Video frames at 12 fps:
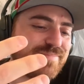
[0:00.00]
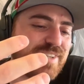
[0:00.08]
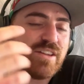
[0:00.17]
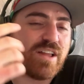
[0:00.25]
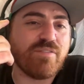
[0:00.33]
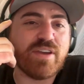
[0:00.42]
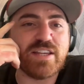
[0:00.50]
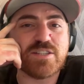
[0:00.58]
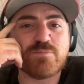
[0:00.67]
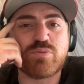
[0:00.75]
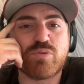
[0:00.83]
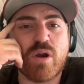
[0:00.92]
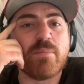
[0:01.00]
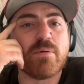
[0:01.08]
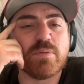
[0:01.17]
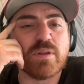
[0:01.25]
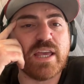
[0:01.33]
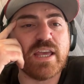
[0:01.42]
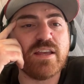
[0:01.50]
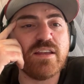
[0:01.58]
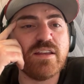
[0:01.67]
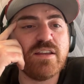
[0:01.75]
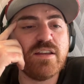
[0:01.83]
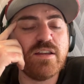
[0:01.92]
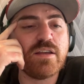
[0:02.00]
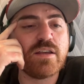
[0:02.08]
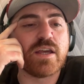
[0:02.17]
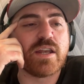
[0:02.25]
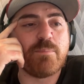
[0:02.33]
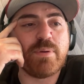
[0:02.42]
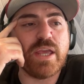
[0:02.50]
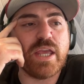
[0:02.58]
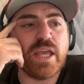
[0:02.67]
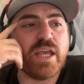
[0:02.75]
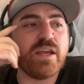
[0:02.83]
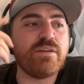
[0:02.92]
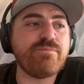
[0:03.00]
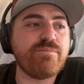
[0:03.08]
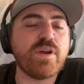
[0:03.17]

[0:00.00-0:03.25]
Olave is probably going to be